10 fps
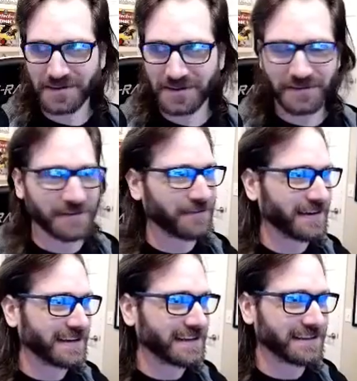If they
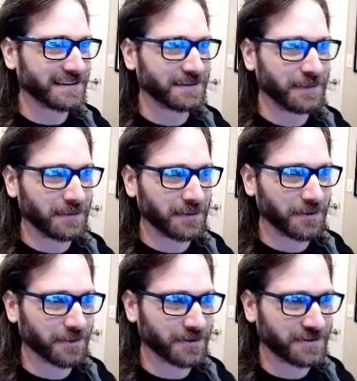find any of these people
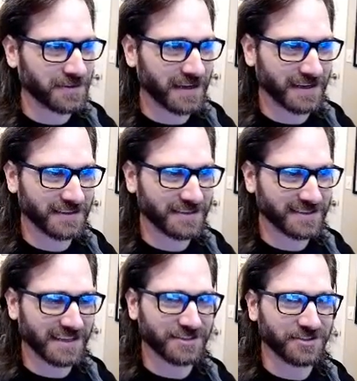who are uh,
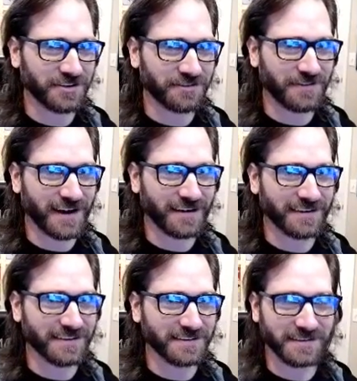setting shit on fire,
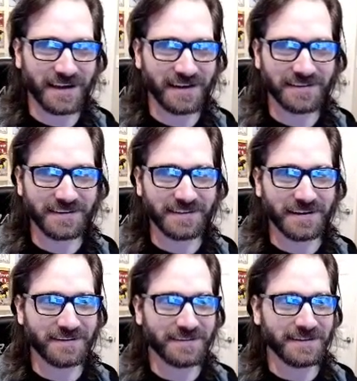no,
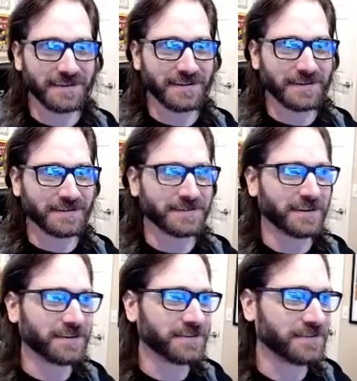no.
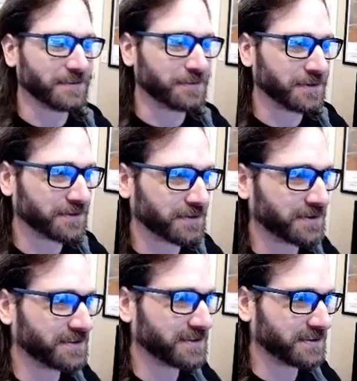All of the
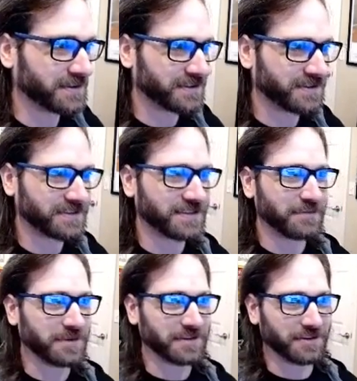resources
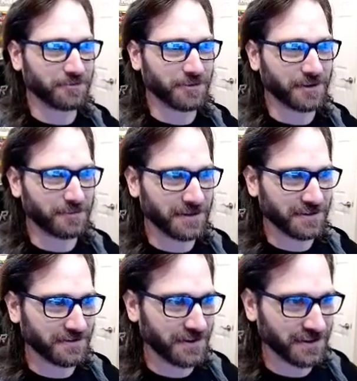seemingly weird, being
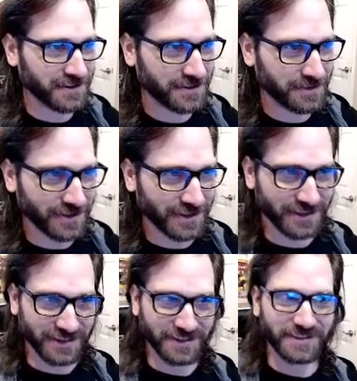devoted to it. Look,
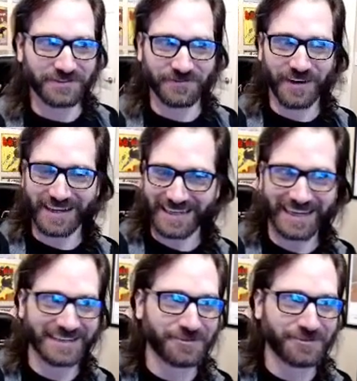look at this fucking